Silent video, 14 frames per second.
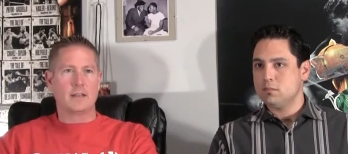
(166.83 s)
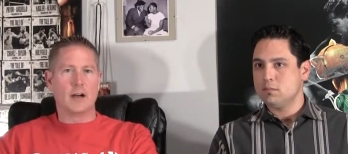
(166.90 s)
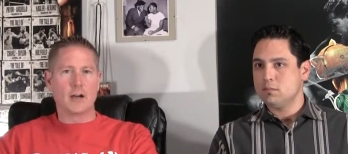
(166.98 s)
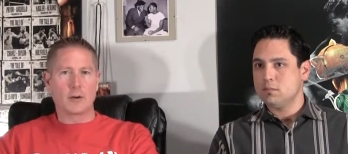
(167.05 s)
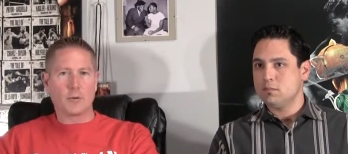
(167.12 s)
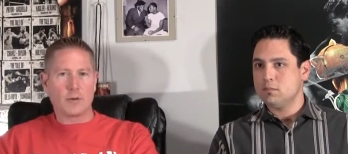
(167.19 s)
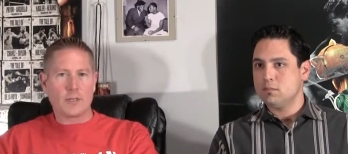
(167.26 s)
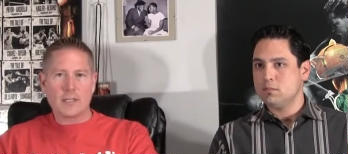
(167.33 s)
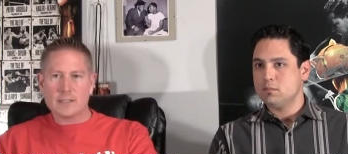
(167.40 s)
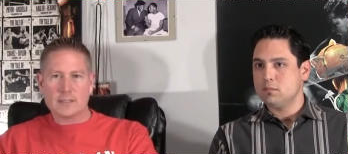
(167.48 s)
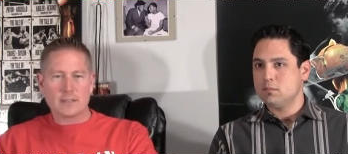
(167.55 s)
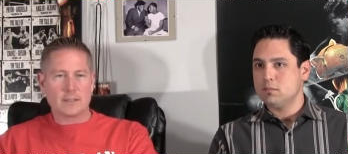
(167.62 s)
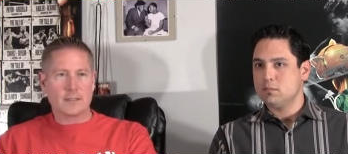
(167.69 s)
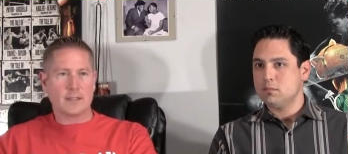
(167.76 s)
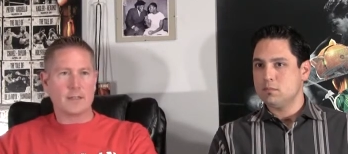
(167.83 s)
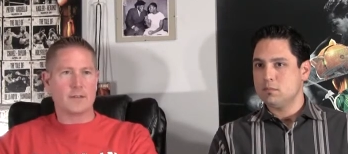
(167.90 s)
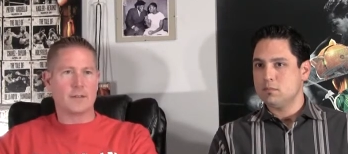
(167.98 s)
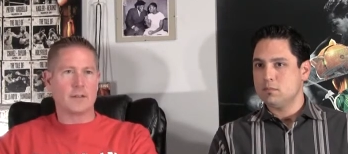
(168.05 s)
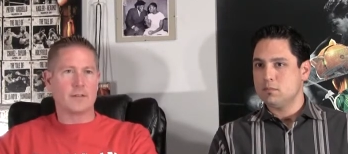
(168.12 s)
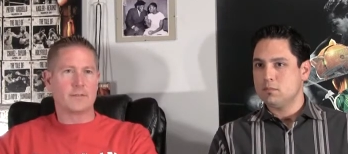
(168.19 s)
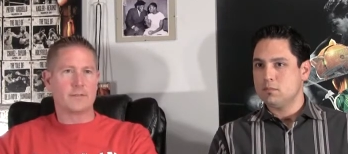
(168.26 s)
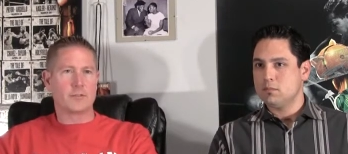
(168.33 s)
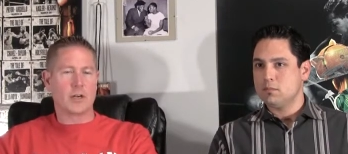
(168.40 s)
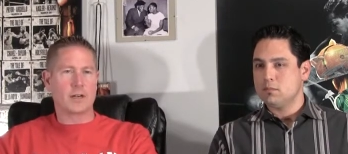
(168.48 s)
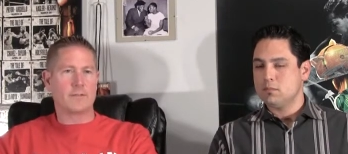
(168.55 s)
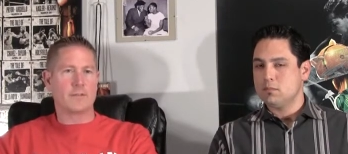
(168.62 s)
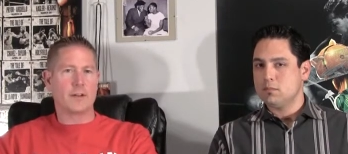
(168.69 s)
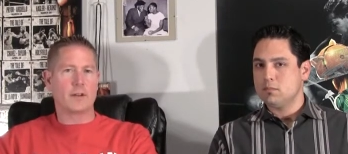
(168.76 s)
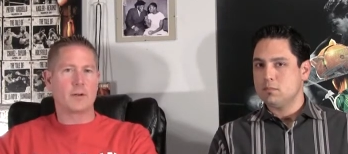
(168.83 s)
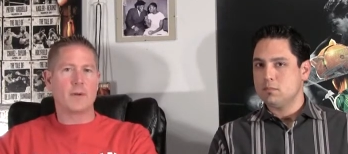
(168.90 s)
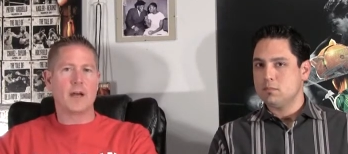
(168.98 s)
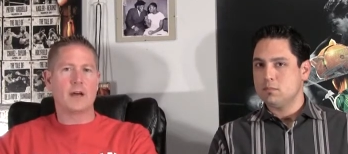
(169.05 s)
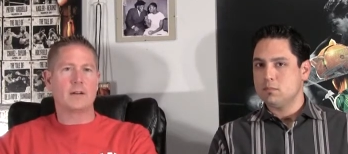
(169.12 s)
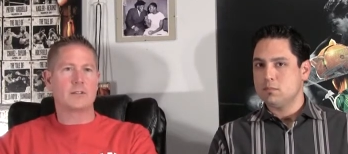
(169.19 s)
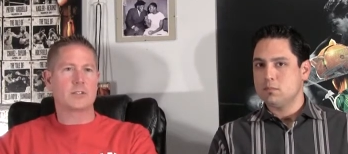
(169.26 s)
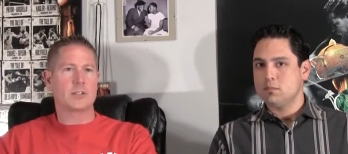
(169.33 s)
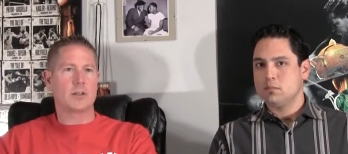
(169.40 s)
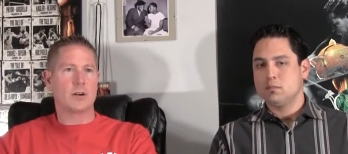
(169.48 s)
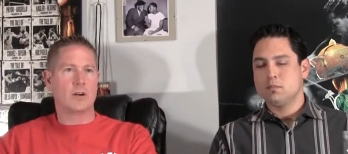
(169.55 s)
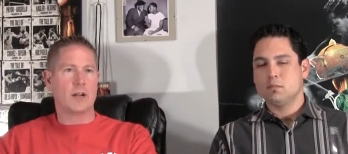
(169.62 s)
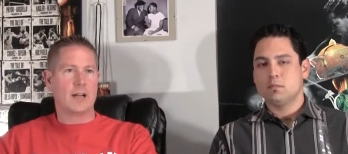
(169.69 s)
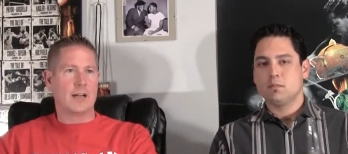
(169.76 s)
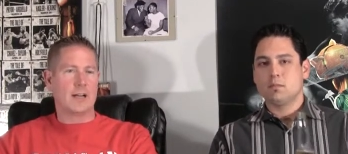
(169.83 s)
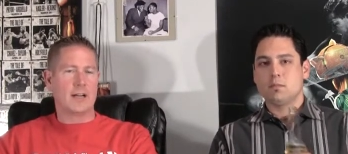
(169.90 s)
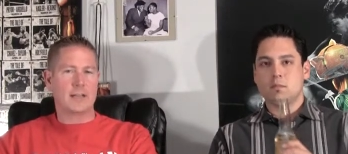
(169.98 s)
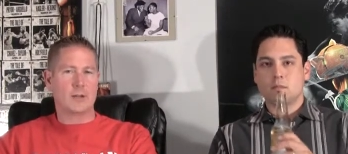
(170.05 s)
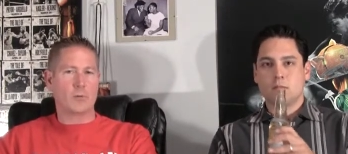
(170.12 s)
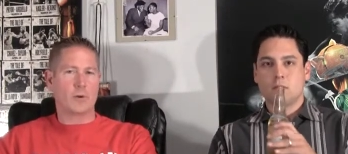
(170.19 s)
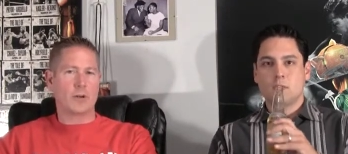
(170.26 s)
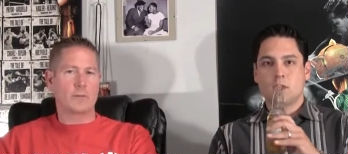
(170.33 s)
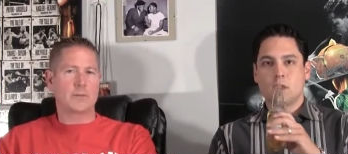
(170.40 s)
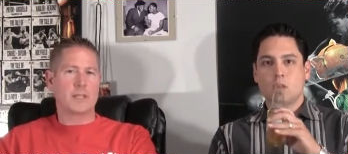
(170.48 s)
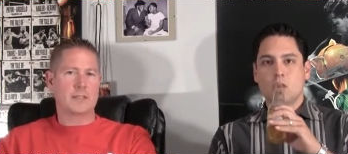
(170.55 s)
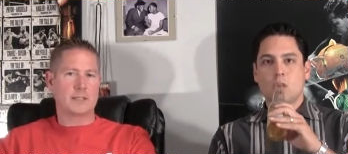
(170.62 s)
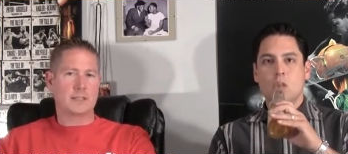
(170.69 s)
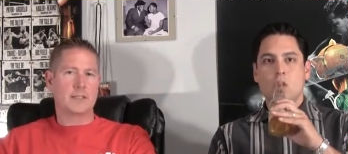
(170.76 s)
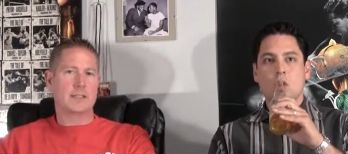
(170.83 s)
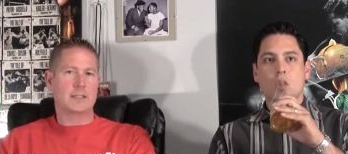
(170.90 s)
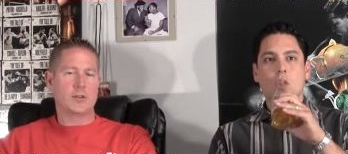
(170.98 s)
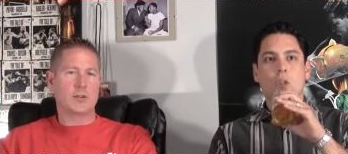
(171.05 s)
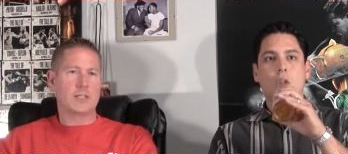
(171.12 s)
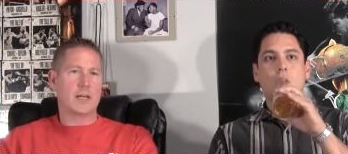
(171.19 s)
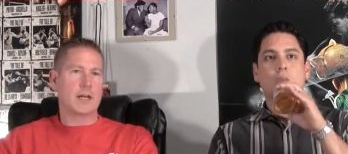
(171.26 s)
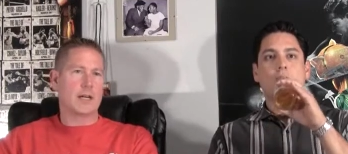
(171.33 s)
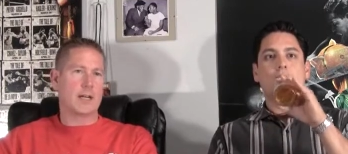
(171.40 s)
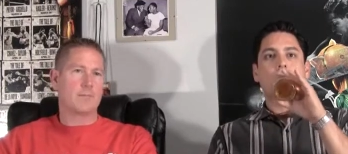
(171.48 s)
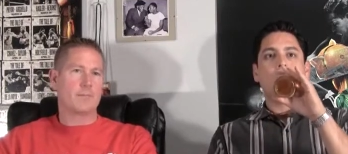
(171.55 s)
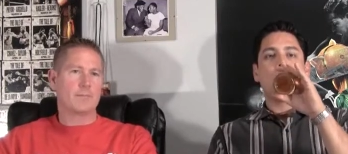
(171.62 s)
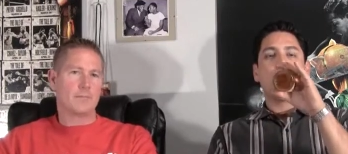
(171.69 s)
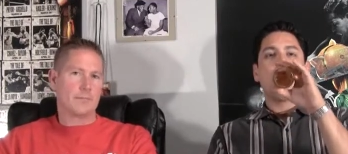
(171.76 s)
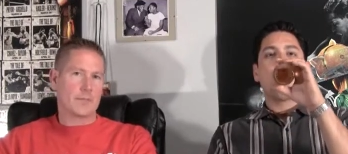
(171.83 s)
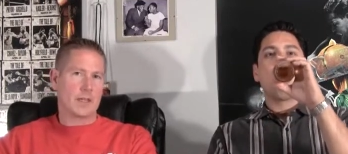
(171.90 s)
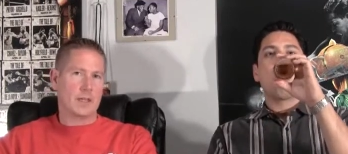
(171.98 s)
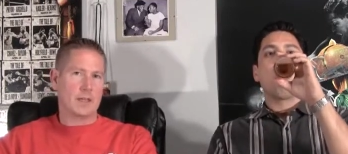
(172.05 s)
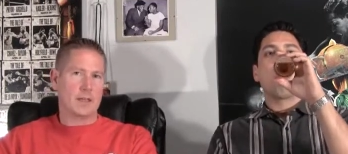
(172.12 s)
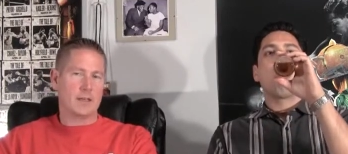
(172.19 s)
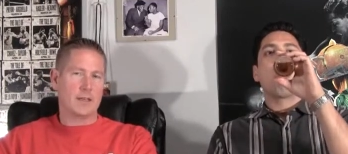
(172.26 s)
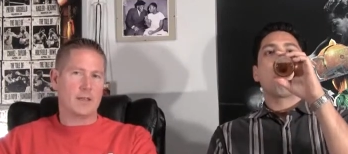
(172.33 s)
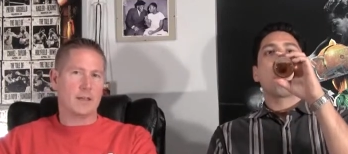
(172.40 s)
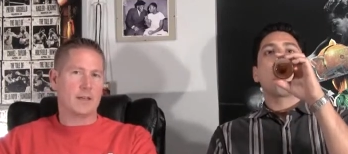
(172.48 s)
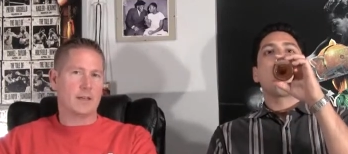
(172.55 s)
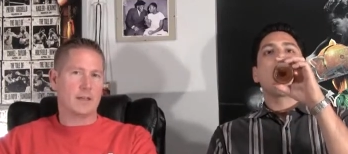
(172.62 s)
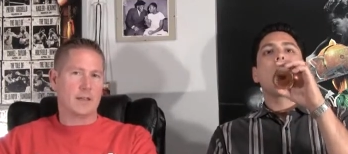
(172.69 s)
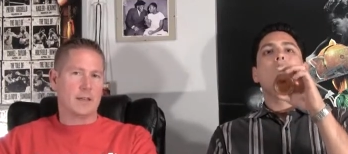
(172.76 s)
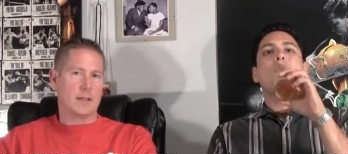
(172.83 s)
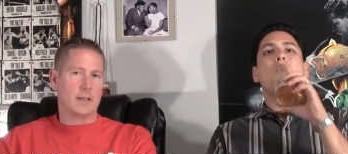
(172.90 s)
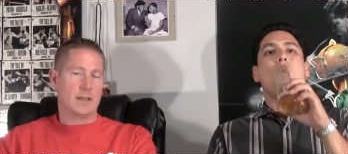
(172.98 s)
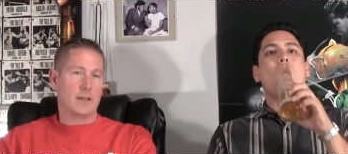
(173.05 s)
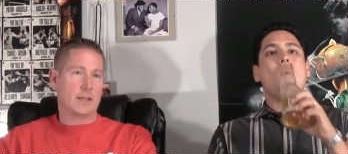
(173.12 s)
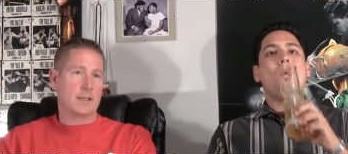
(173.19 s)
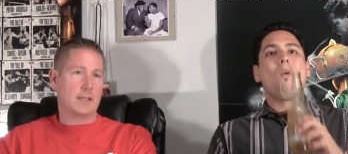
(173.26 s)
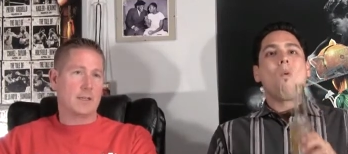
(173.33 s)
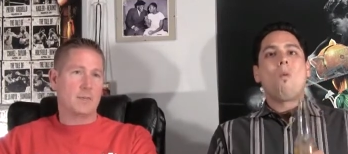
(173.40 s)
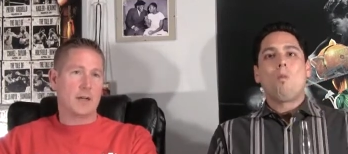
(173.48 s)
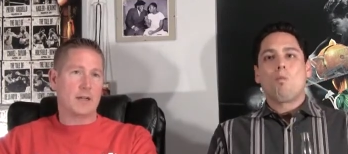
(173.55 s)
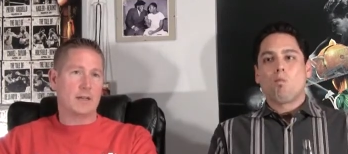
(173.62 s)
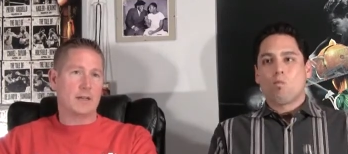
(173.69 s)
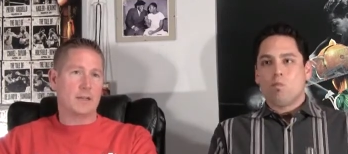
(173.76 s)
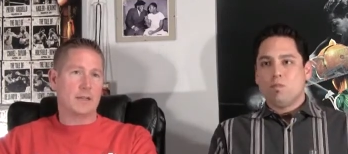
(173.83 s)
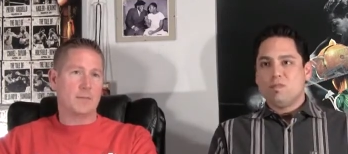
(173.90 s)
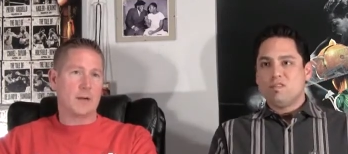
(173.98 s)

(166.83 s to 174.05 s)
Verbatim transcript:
Speaker 1: the awkwardness of, of, trying to figure him out. So I think Williams has an easier time, and uh, you know I think he might